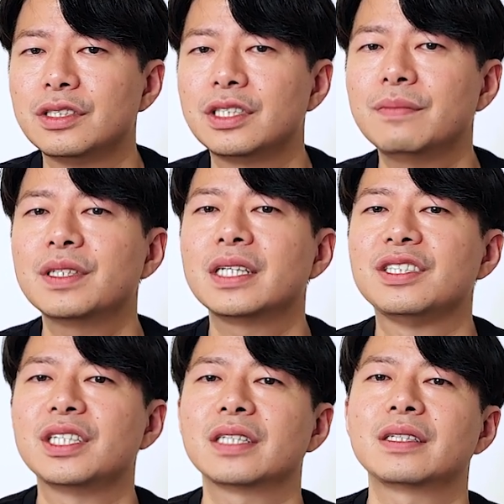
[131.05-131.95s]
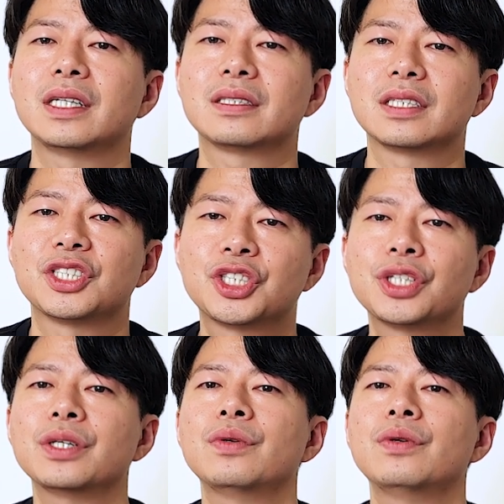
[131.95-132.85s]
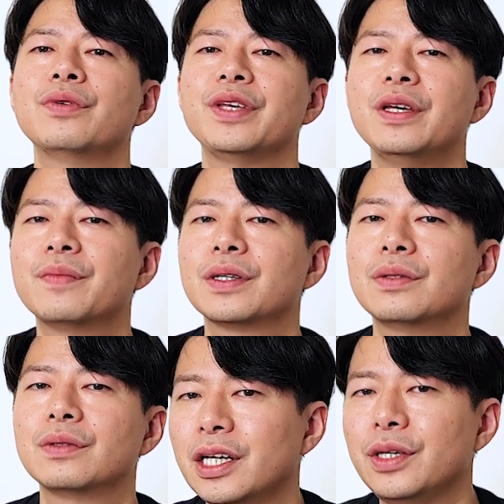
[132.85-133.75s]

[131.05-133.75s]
Gemini generates a cheerful email.